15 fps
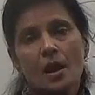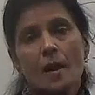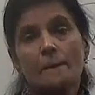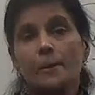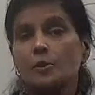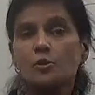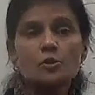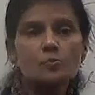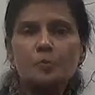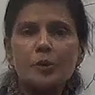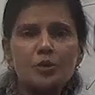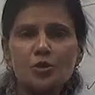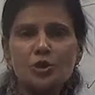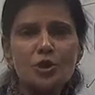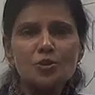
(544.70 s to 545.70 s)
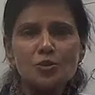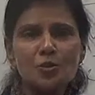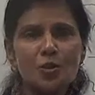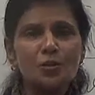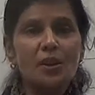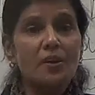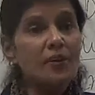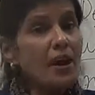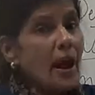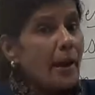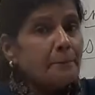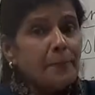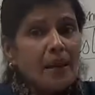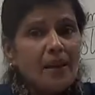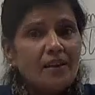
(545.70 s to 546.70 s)
Because Britishers, you know, they were
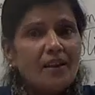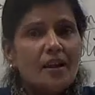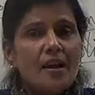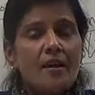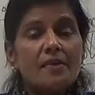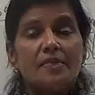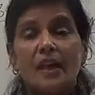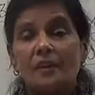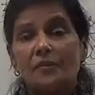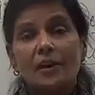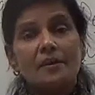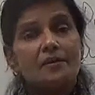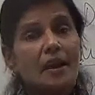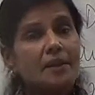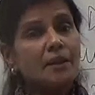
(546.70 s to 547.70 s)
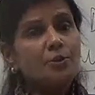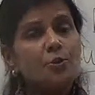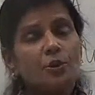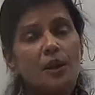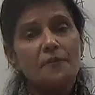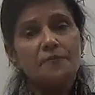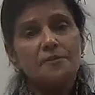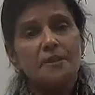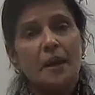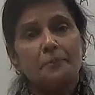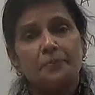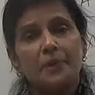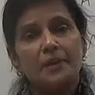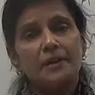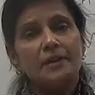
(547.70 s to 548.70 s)
happy. They were ready to give
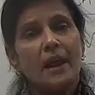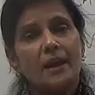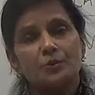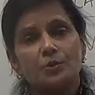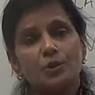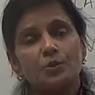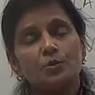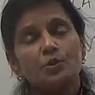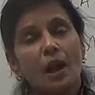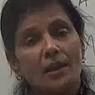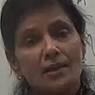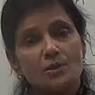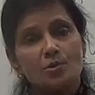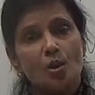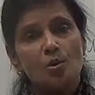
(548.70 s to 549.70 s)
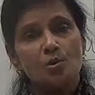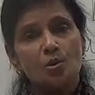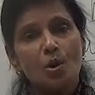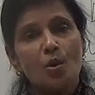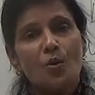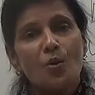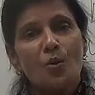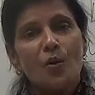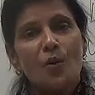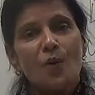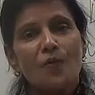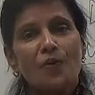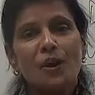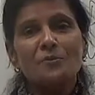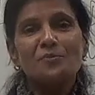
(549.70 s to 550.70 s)
separate electorate to Dalits also.
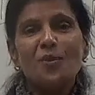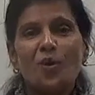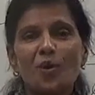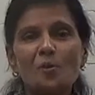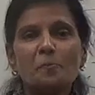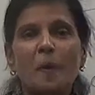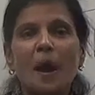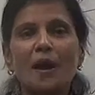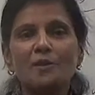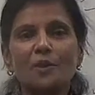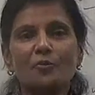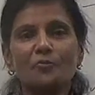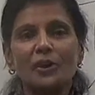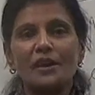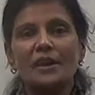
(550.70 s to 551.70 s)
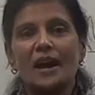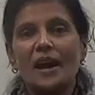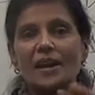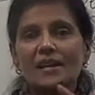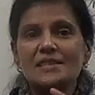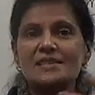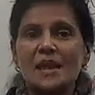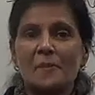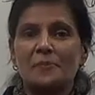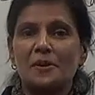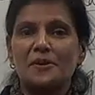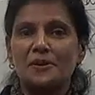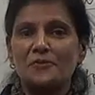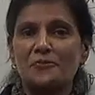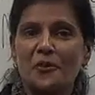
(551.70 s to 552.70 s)
One more part of India is
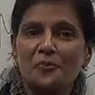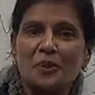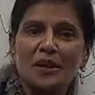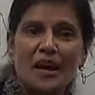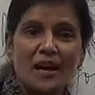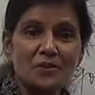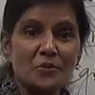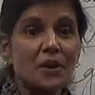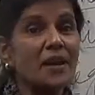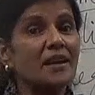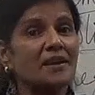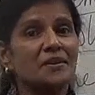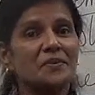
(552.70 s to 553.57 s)
separated from the country.